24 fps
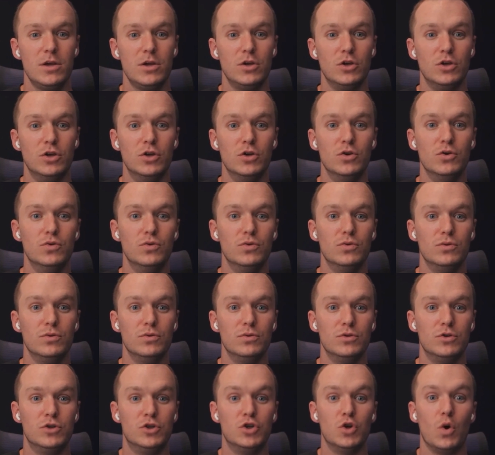you
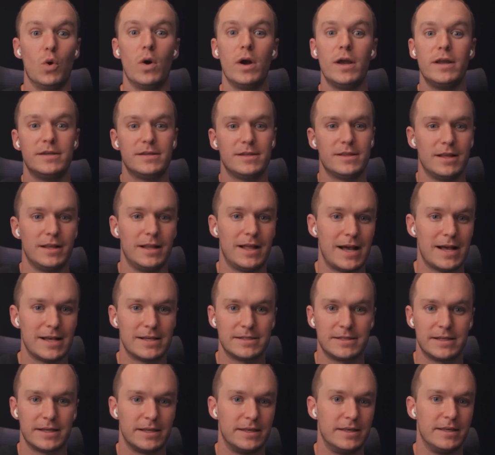joined in the
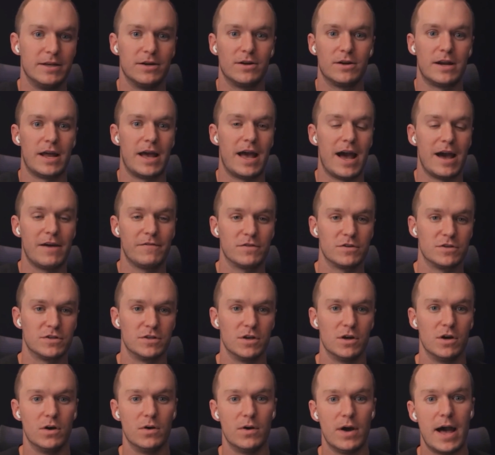last like year and a half or
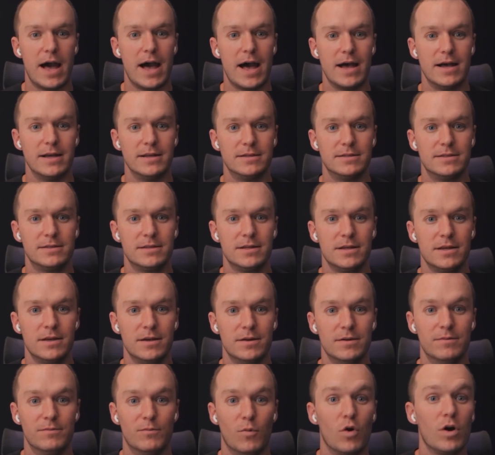so as
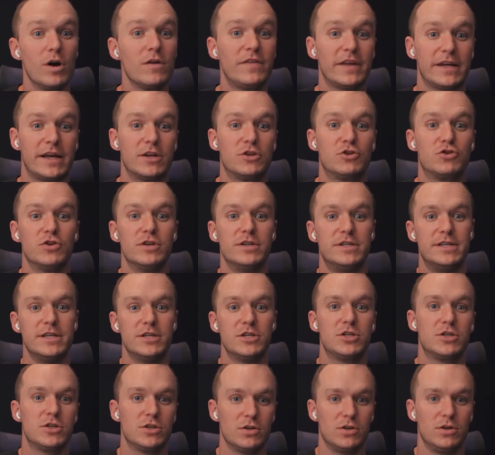more of like a
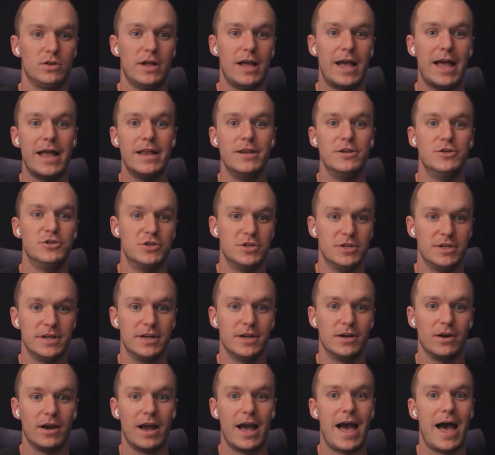traditional
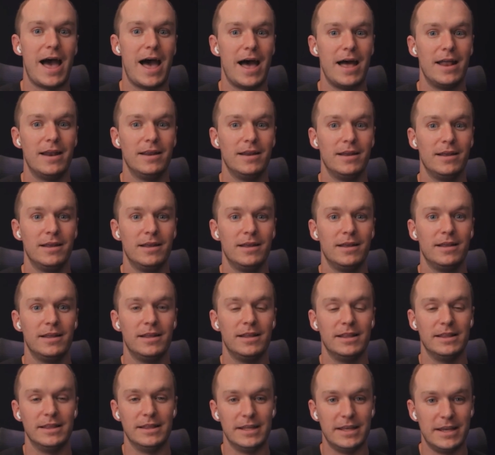engineer at
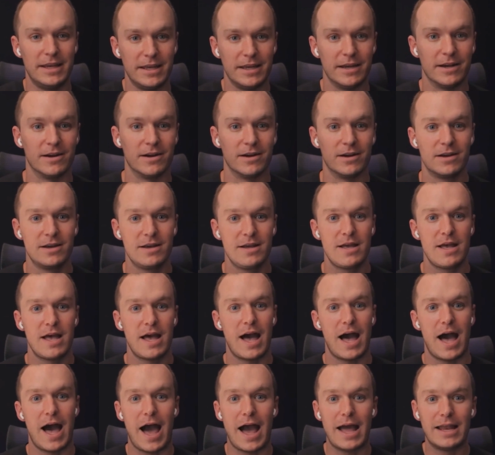Linear.
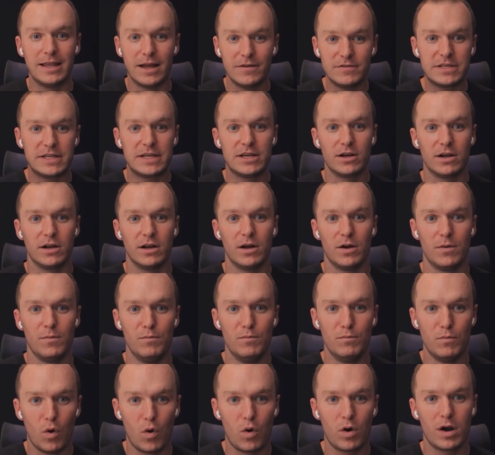I'd love to hear
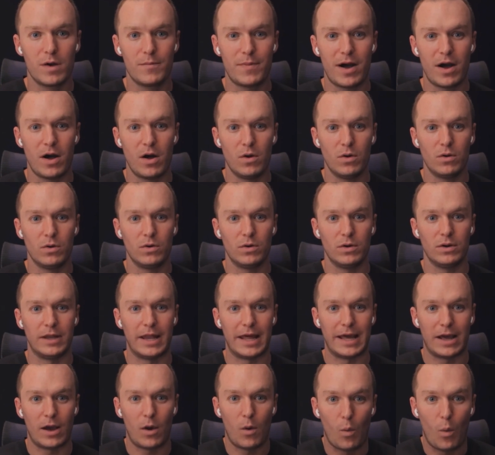more about
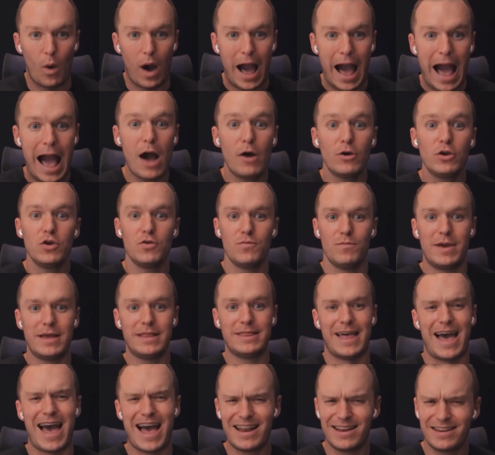like how you
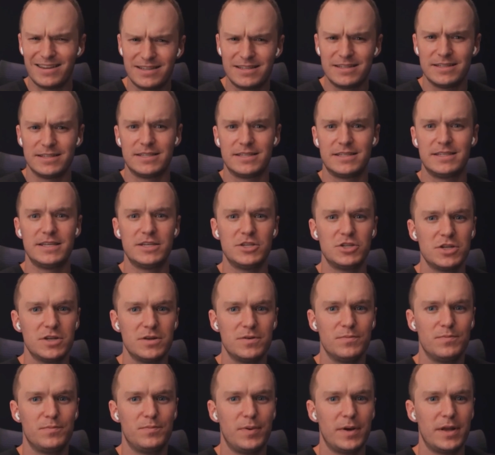made that
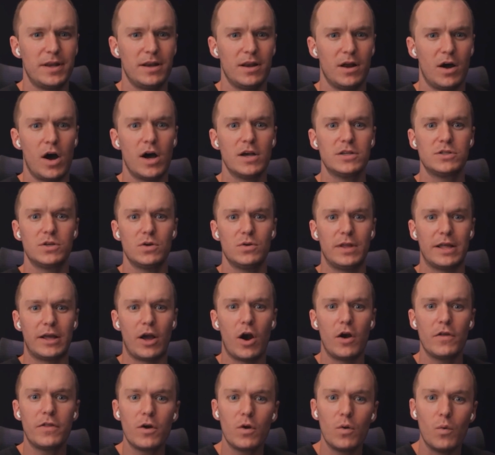decision, but also like,
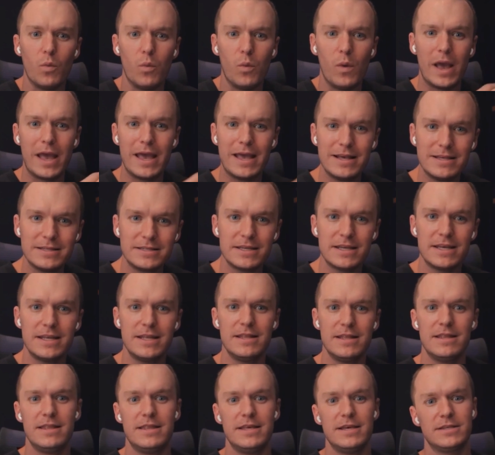are there ways
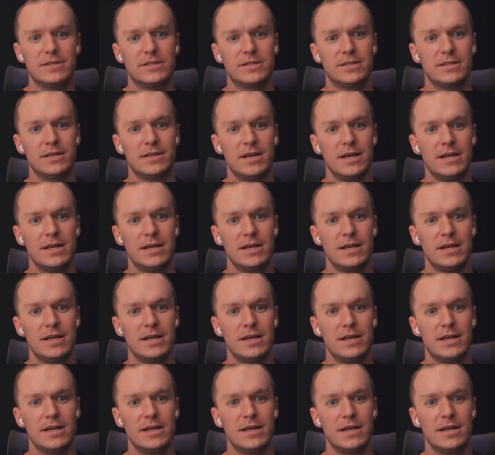in this